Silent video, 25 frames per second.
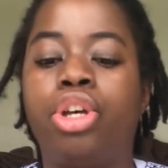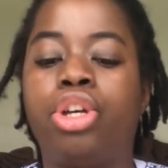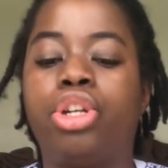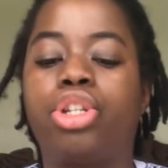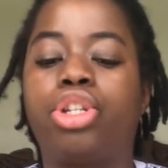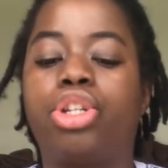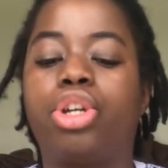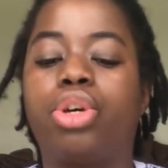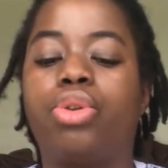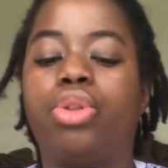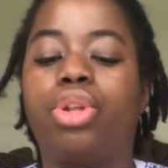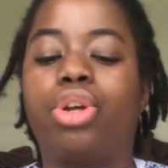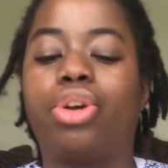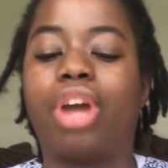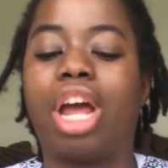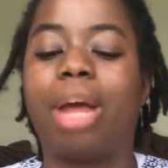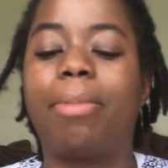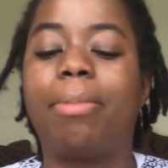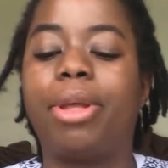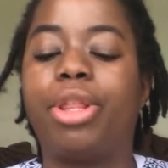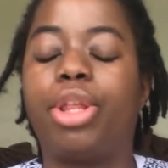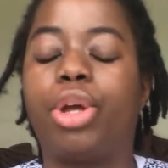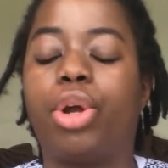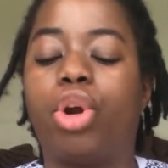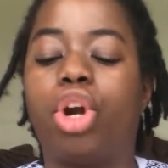So the
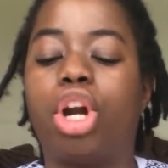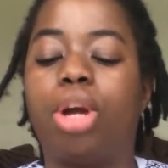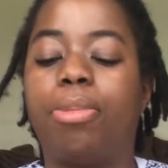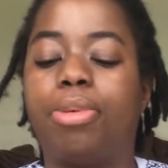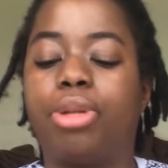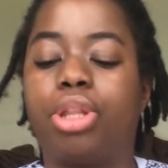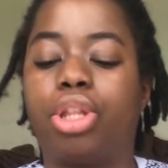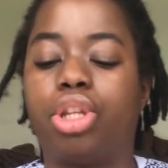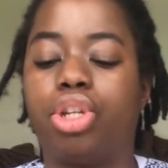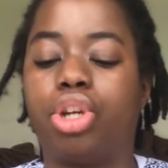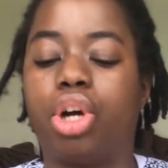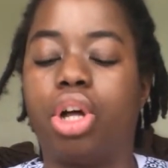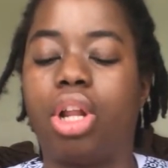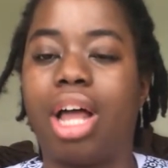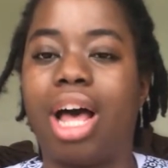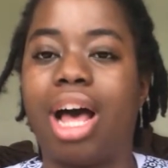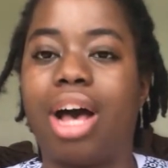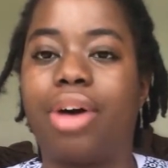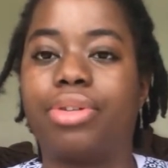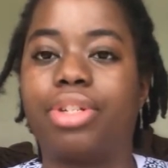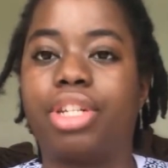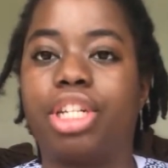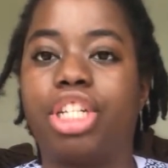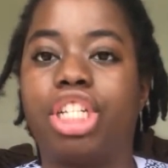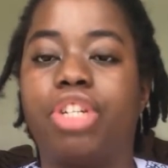grandmother grew up with the
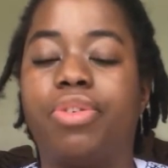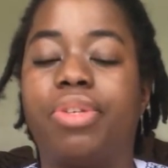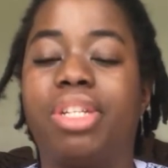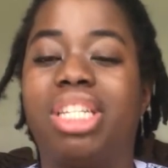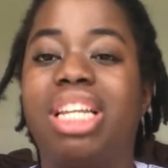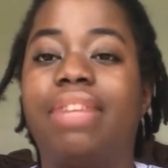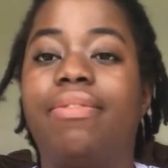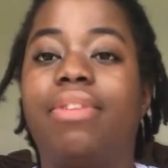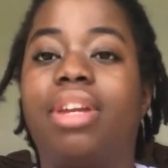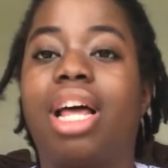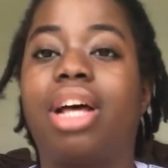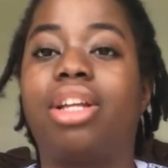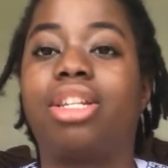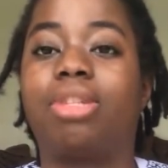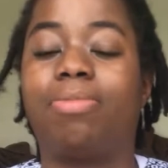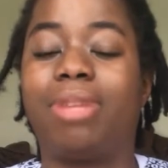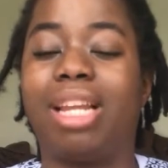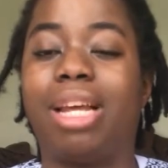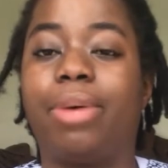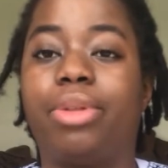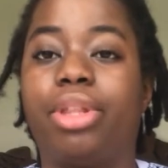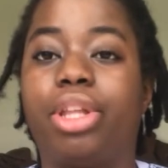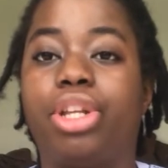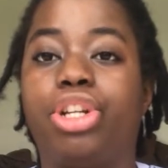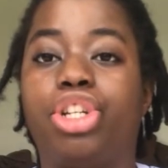dollhouse, and she was never allowed to
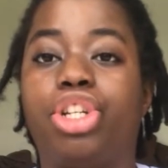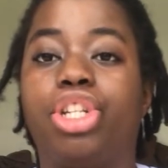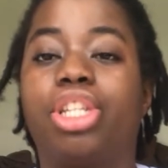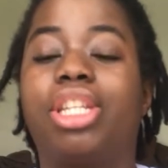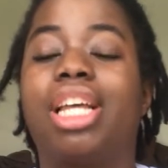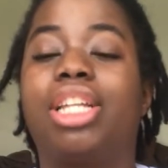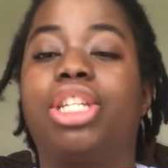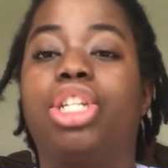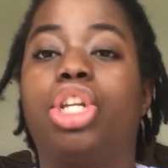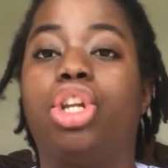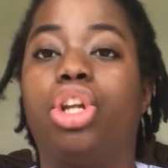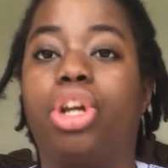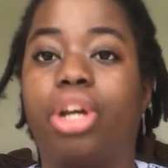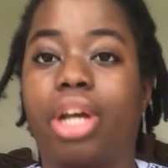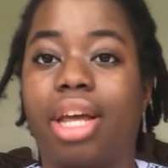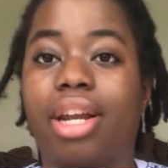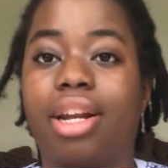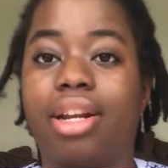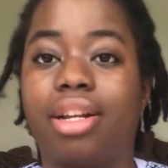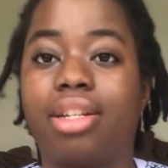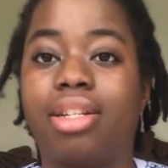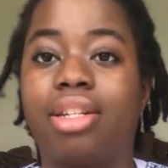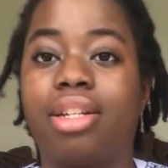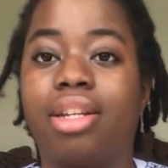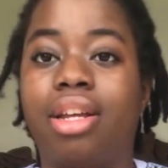play with it, she just had to look at
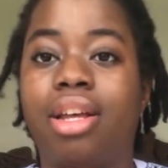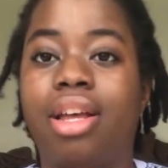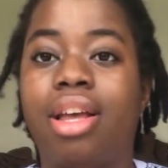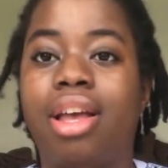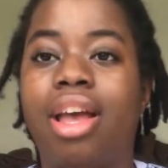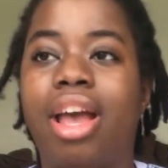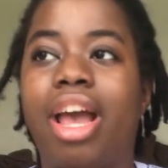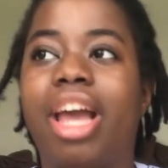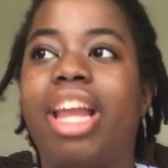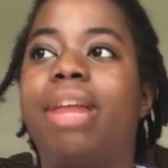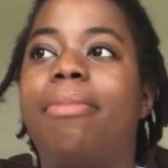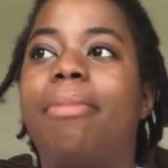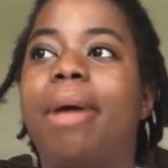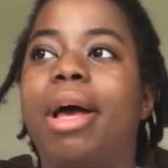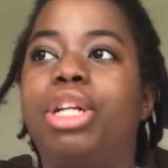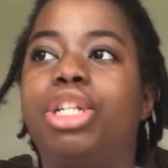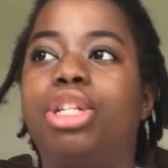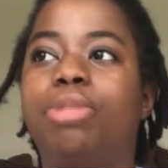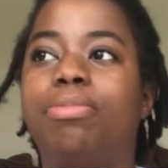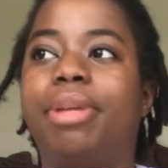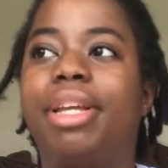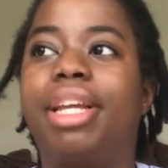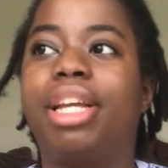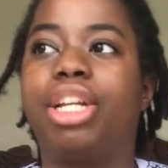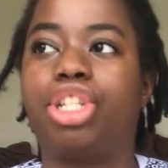it. And
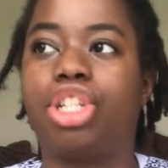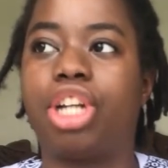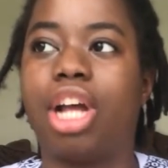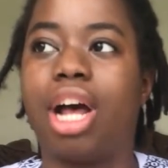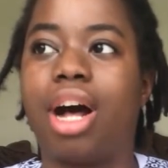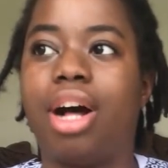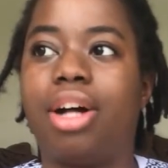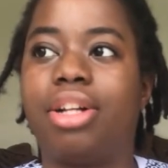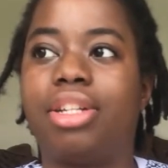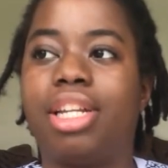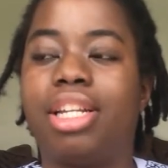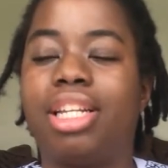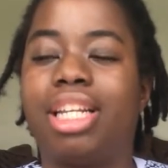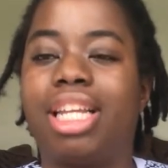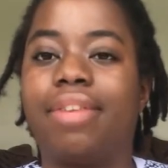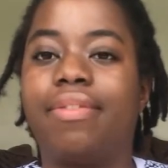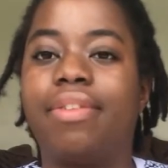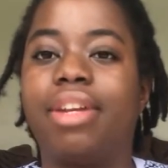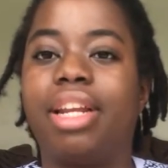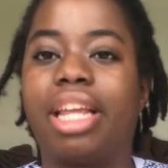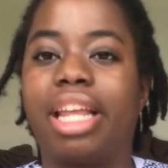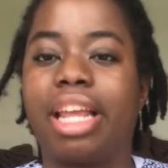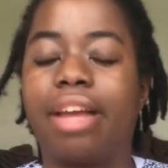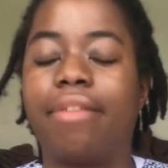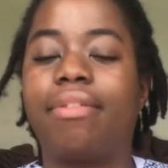imagine being a child and
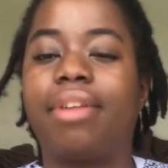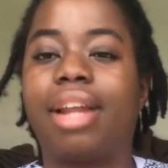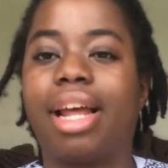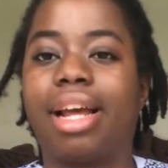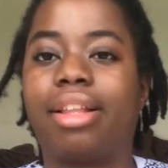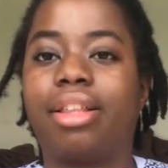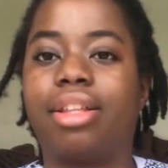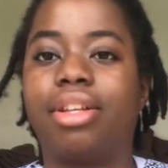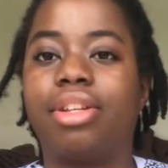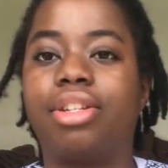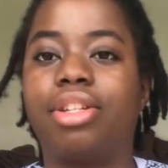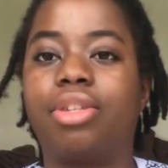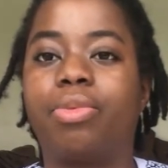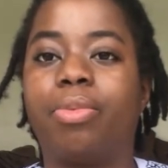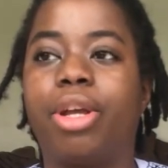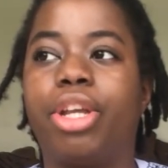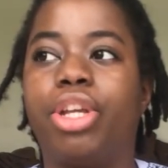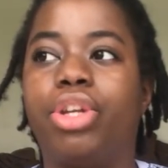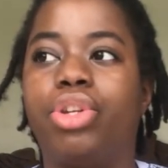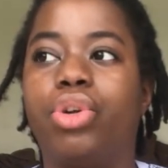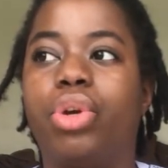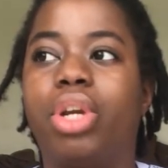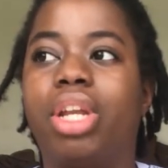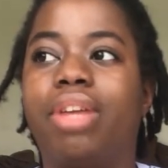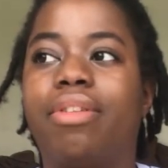given a gift like this, where
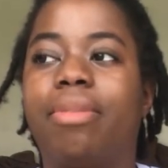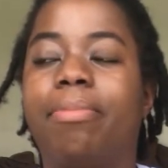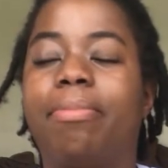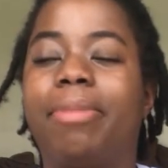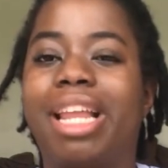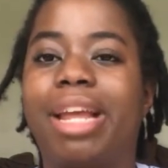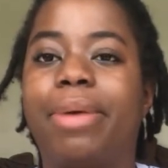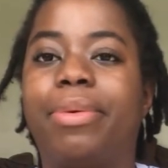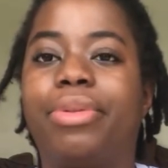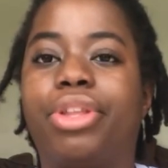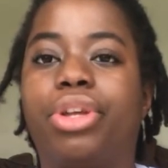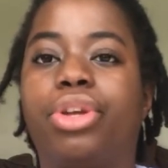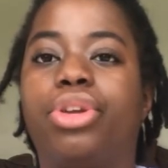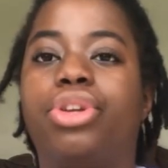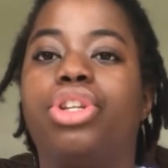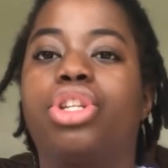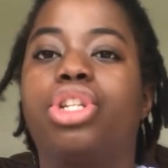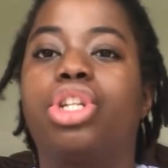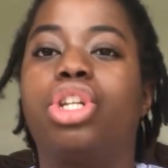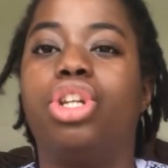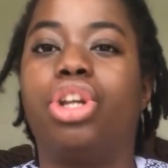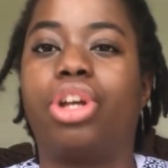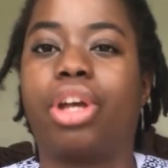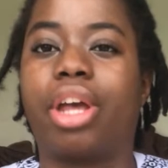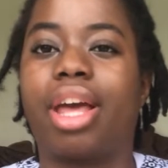you don't even play with it, you
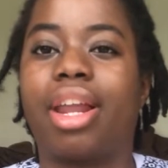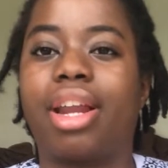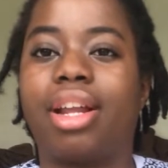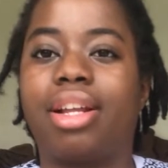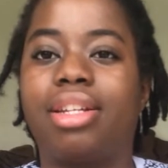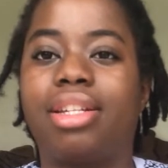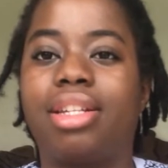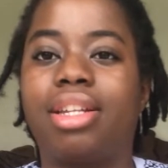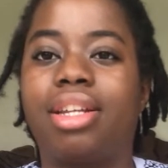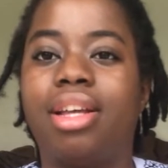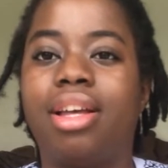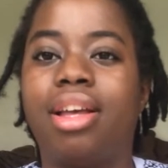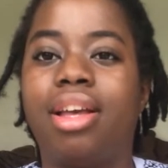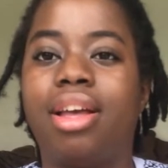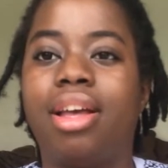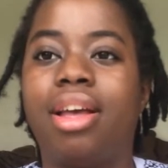just look at it.